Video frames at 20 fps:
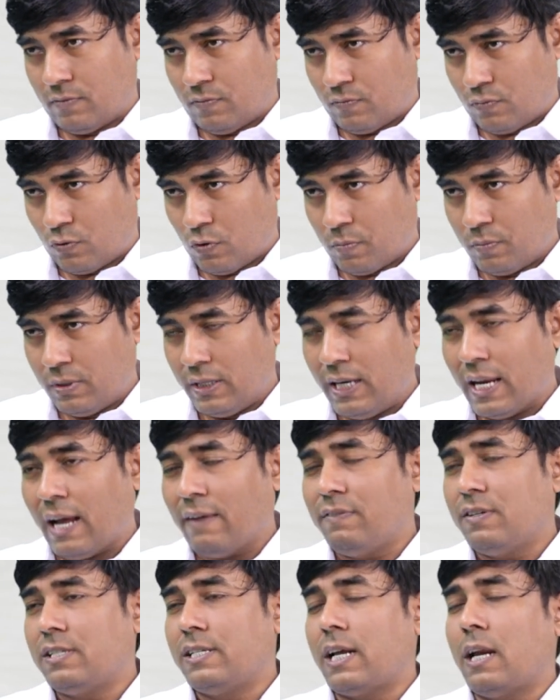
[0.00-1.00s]
from the
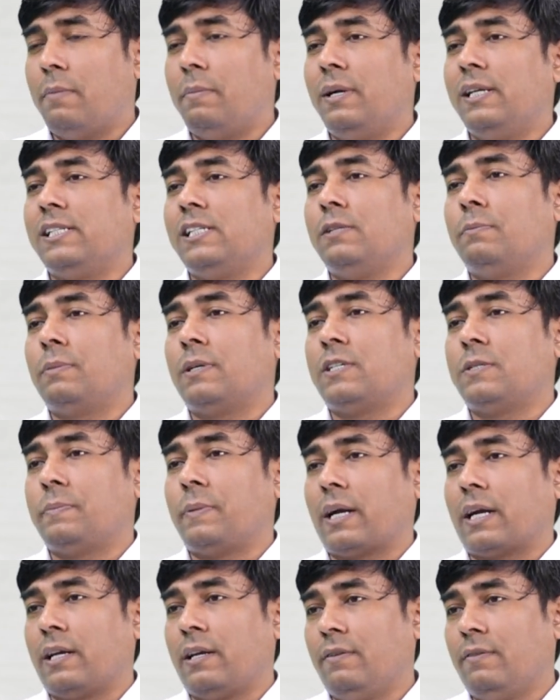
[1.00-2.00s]
lifestyle medicine
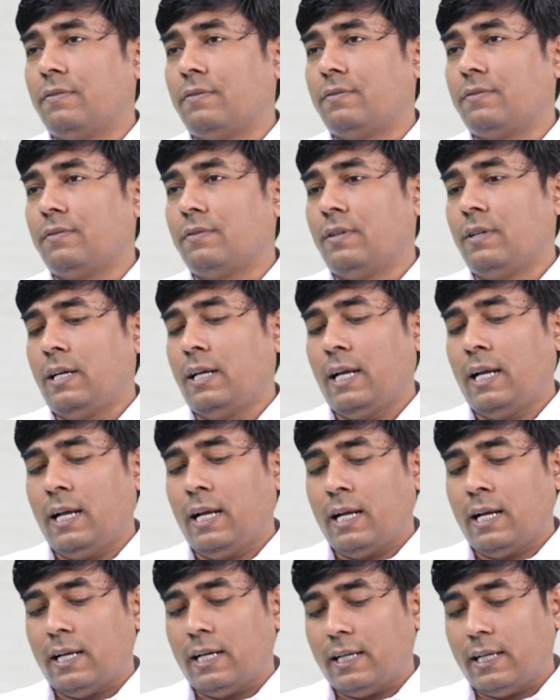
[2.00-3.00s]
perspective,
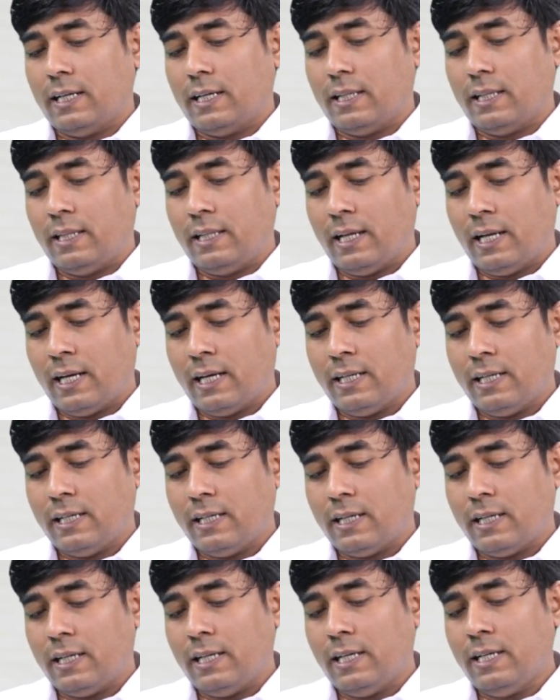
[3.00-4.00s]
there
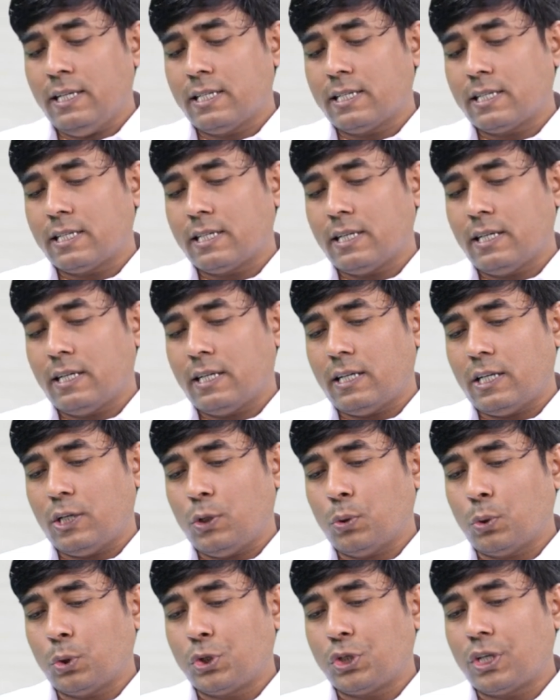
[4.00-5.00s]
is a
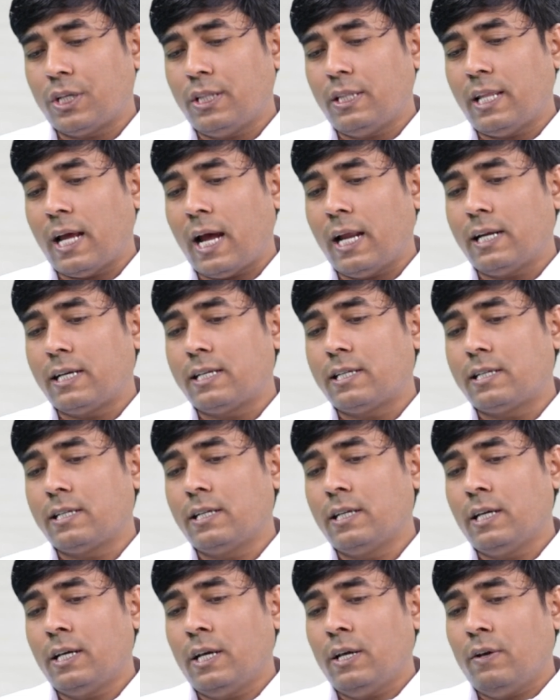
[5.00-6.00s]
notion that
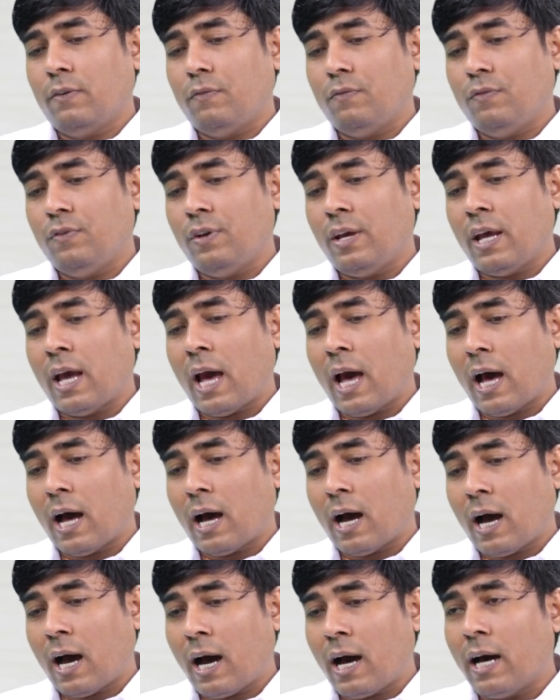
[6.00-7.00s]
we
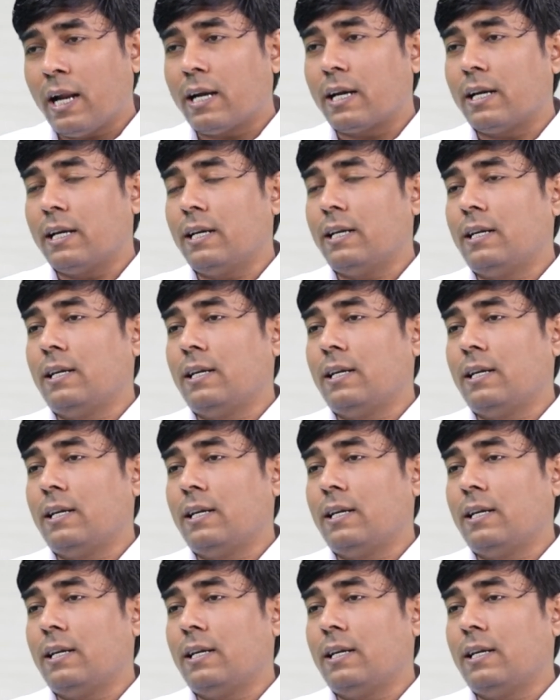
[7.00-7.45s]
are